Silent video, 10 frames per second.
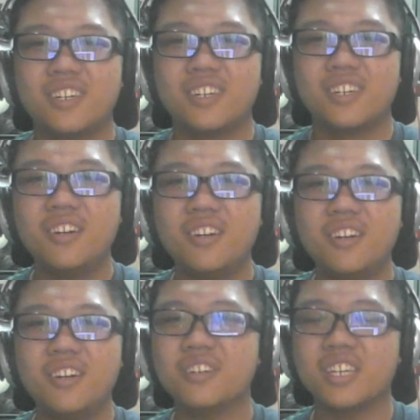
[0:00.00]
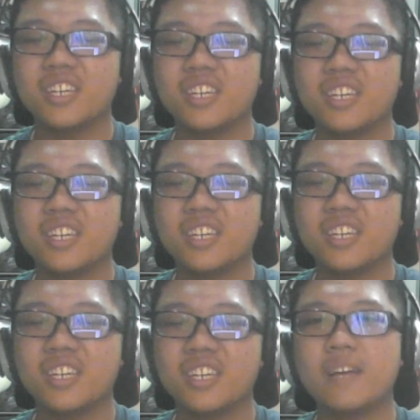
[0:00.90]
Oh, okay,
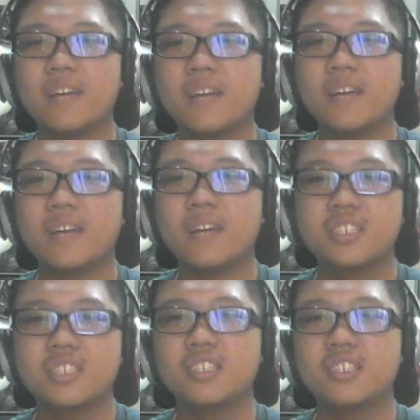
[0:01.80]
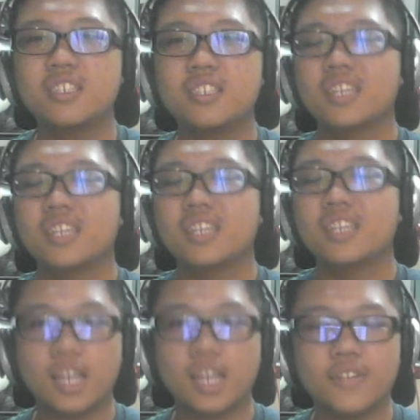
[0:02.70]
so that must mean he's
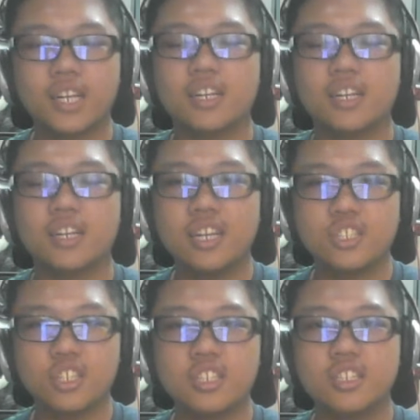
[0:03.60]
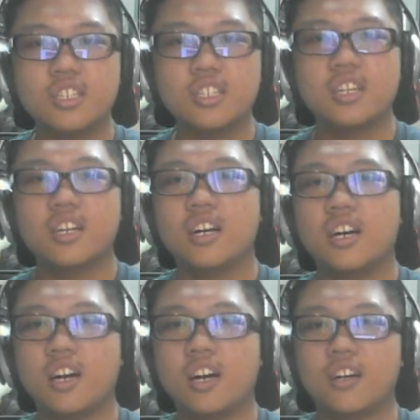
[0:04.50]
kind of like a legend,
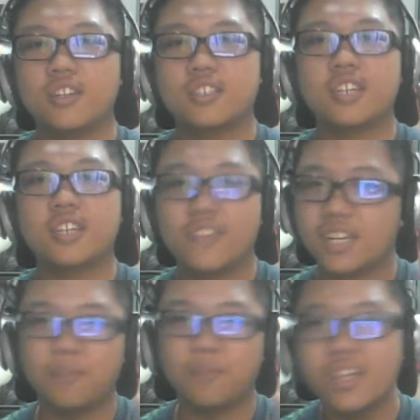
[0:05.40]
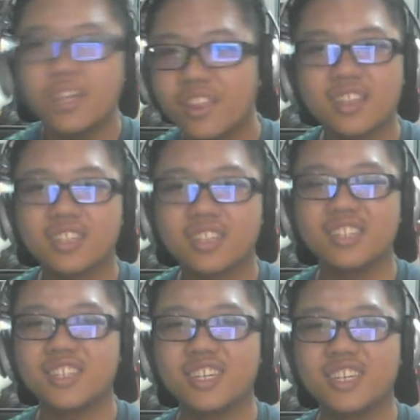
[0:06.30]
kind of like a myth kind
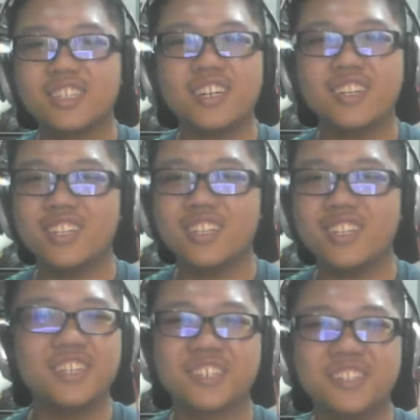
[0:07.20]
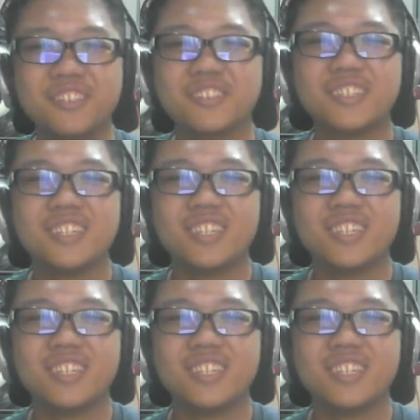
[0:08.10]
of thing. Oh, that's really cool.